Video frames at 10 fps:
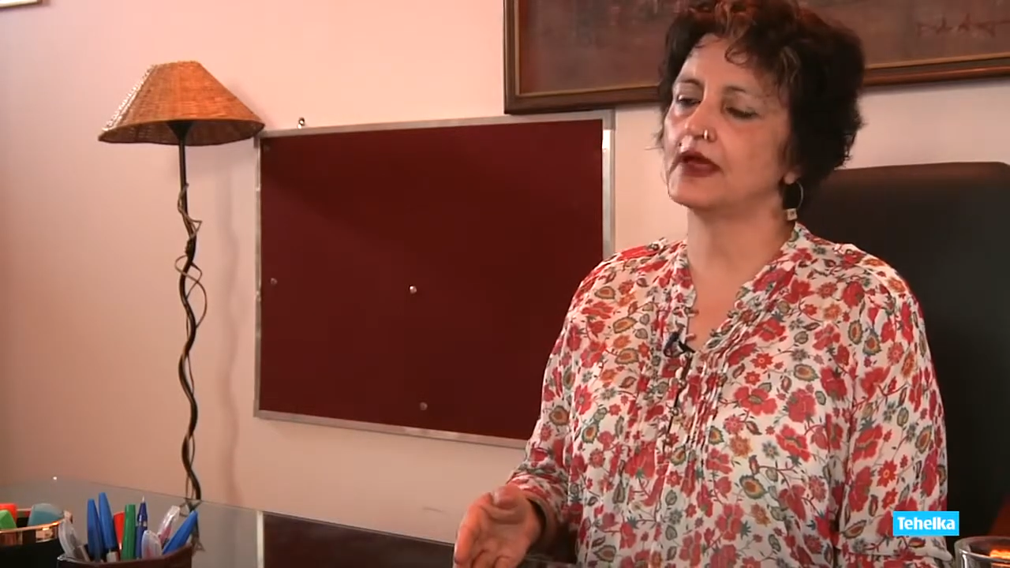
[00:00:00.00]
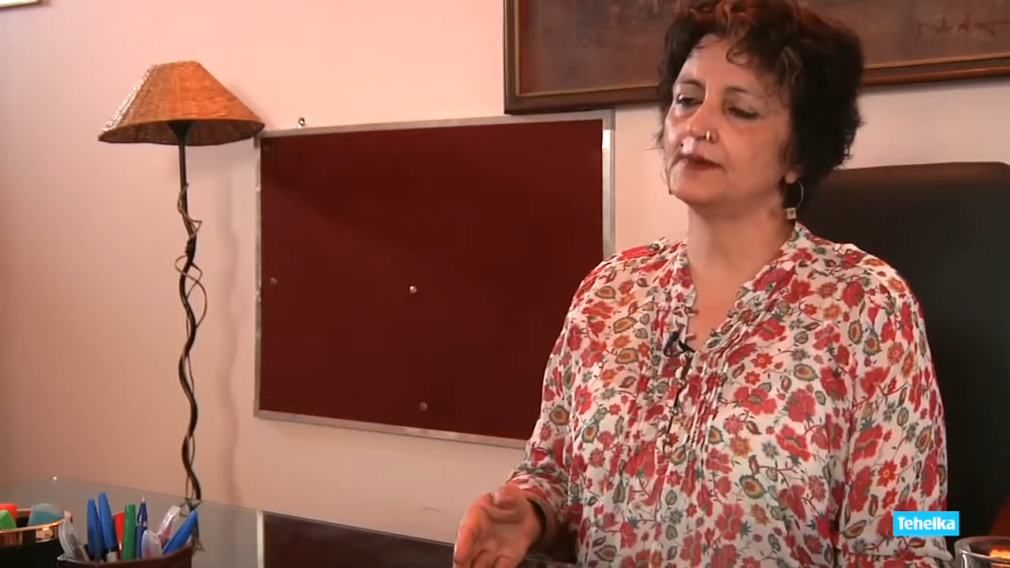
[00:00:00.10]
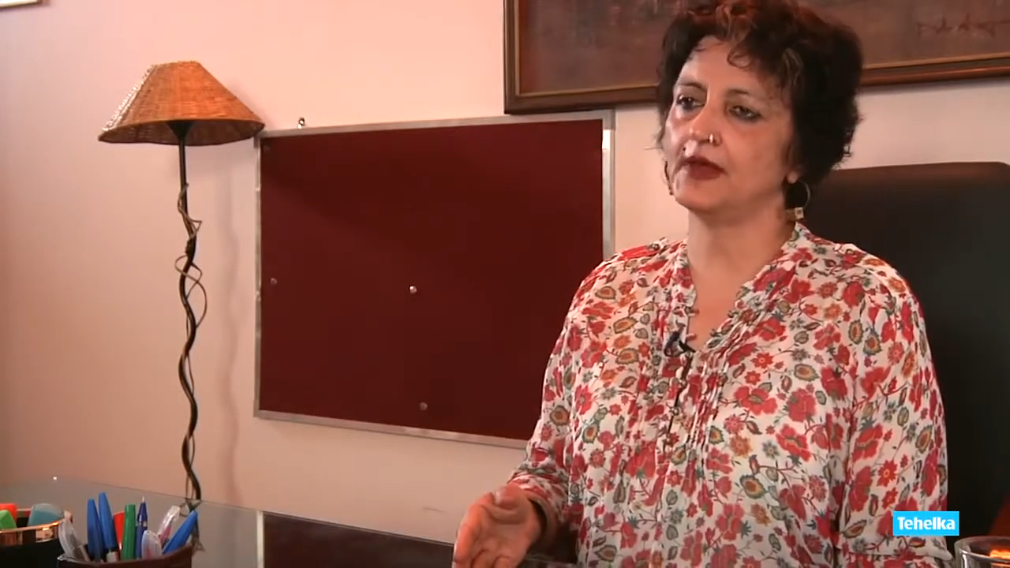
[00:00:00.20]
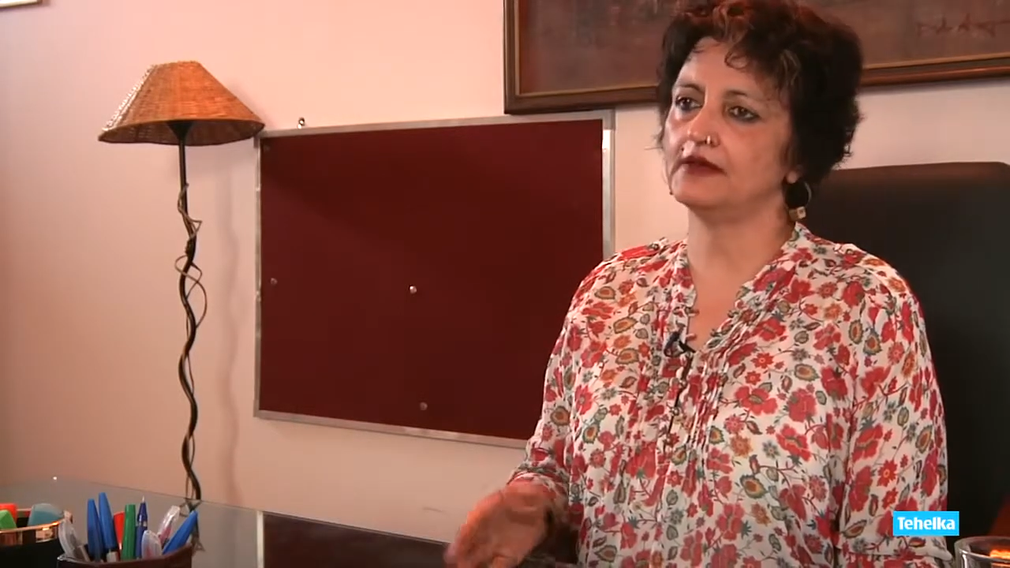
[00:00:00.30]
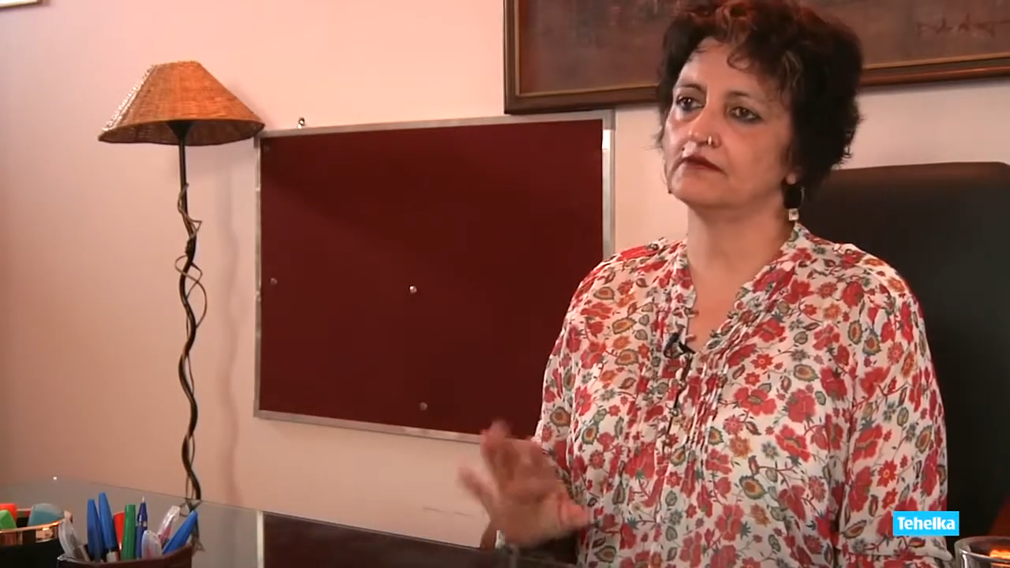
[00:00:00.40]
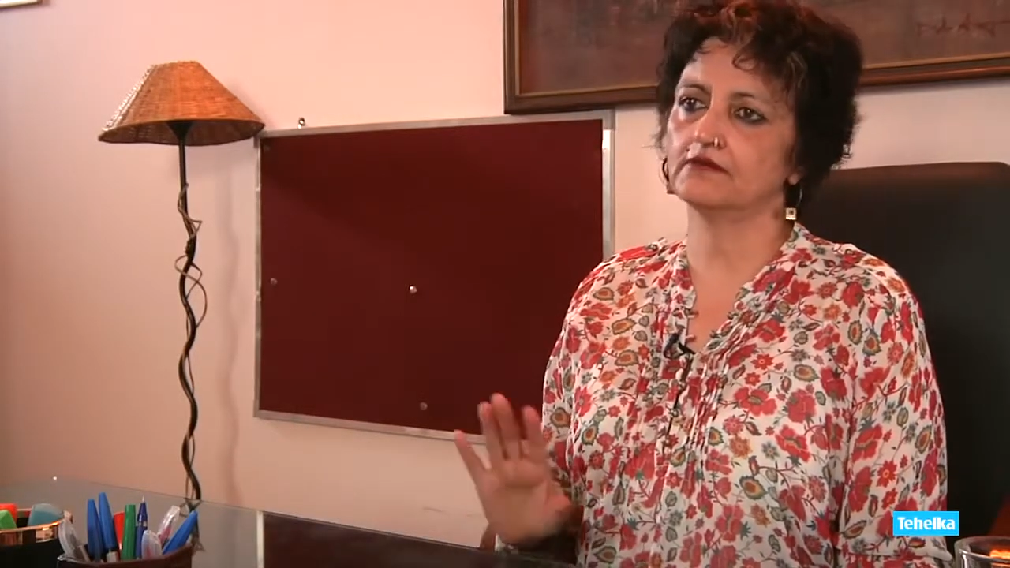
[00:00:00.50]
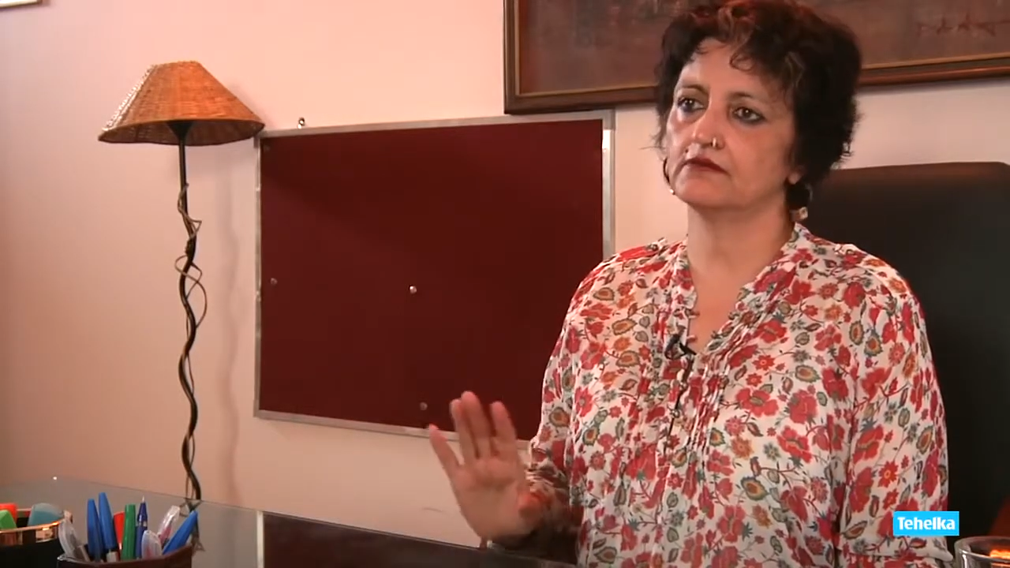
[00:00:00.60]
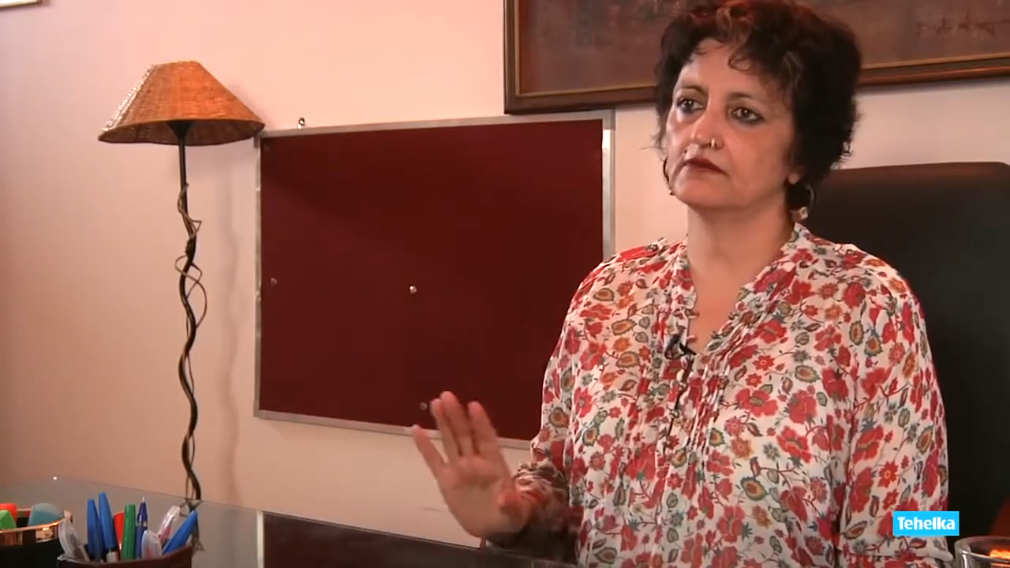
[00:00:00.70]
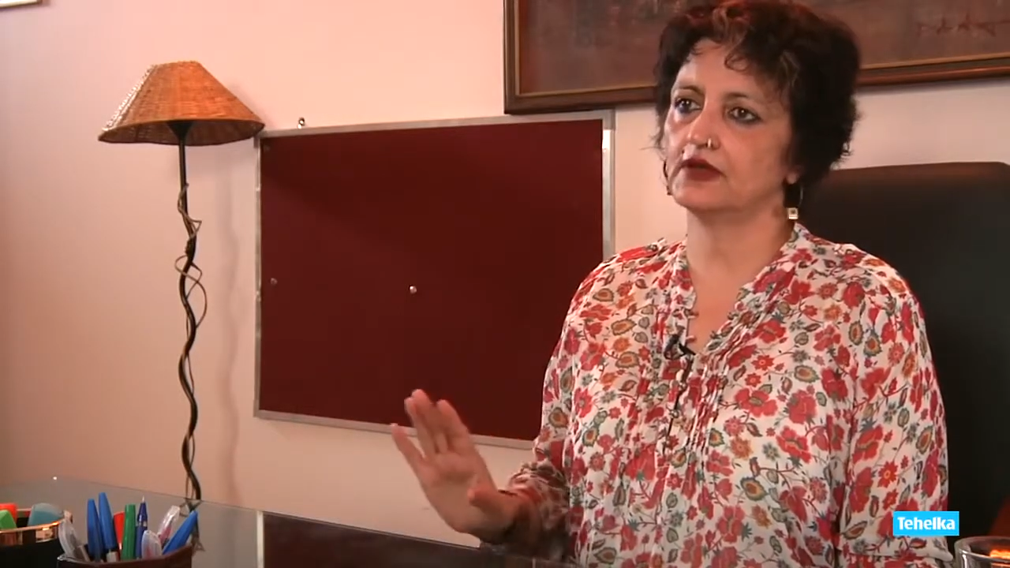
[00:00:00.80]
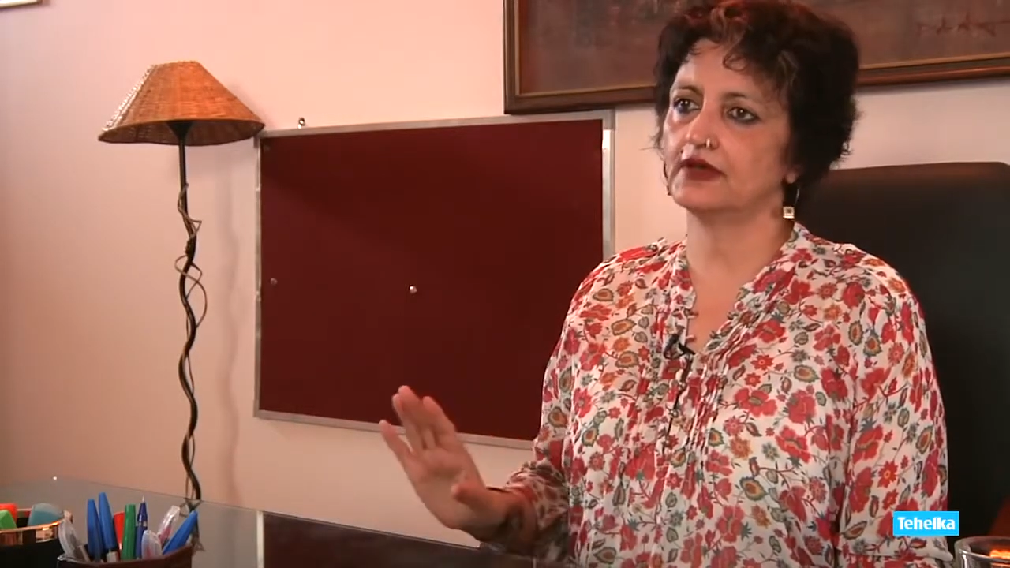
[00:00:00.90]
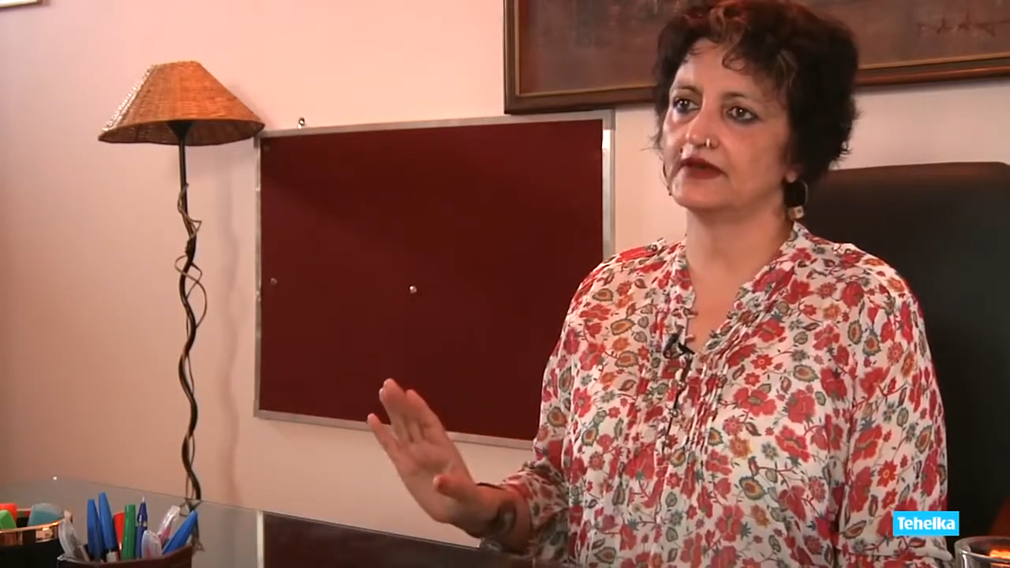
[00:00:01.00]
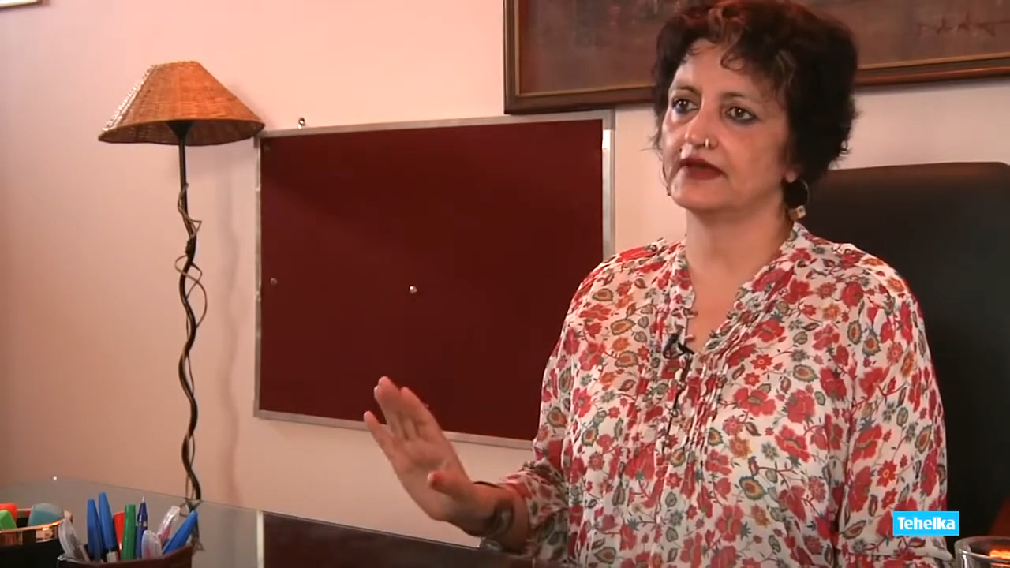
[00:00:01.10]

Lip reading: and men in